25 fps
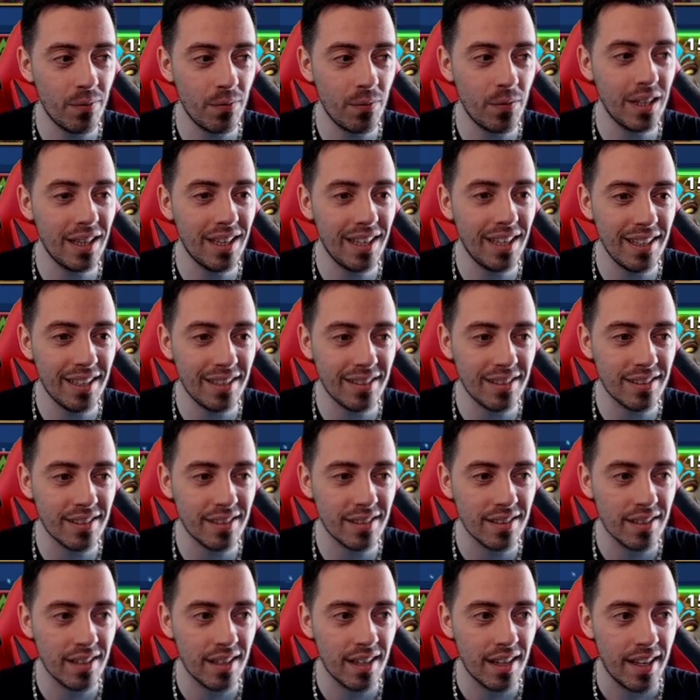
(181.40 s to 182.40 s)

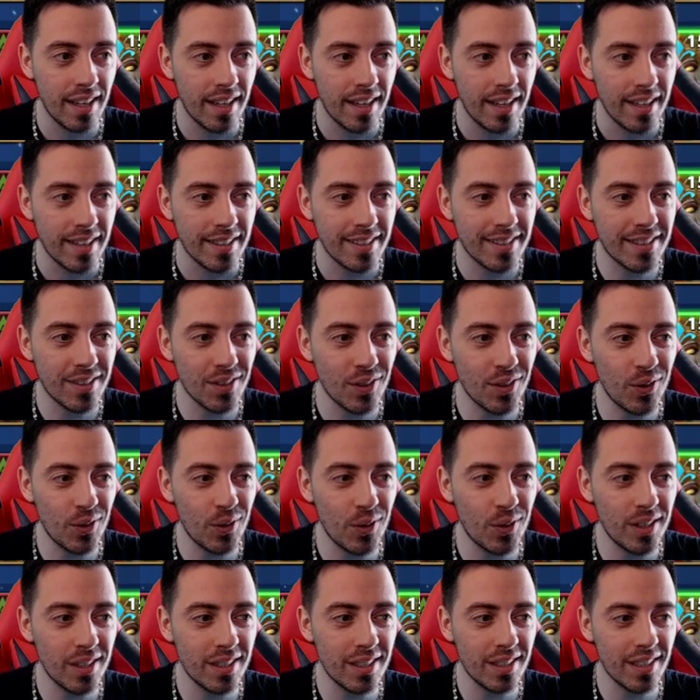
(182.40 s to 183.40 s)
Villette.
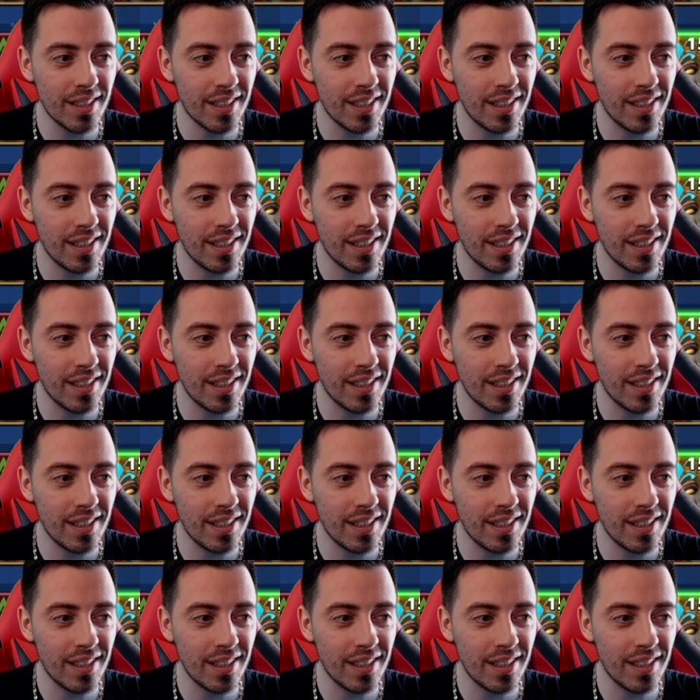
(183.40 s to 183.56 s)
So uh,